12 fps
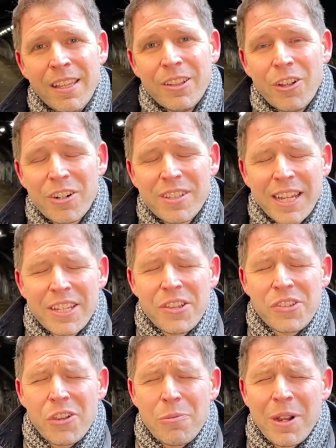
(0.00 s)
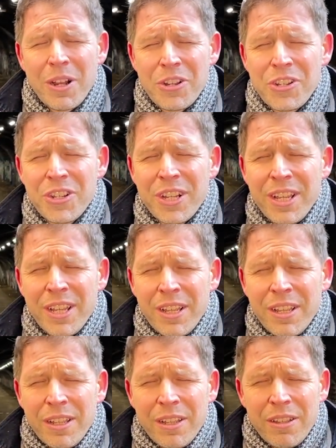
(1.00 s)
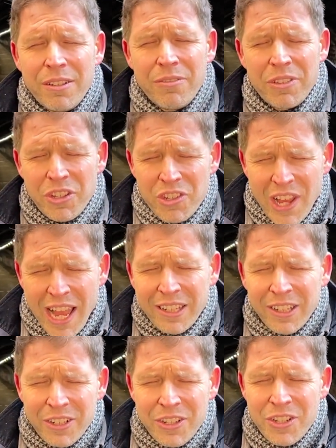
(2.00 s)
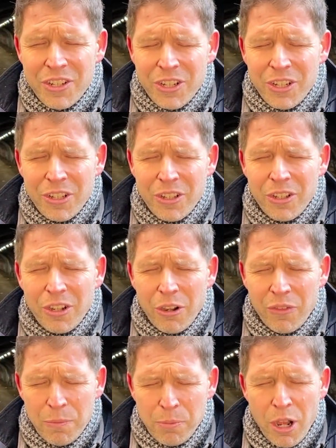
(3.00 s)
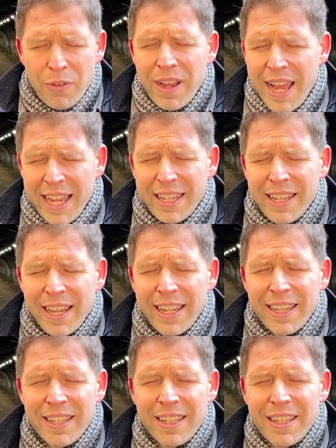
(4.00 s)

Lord, thank you so much for the challenge of the prophet Haggai.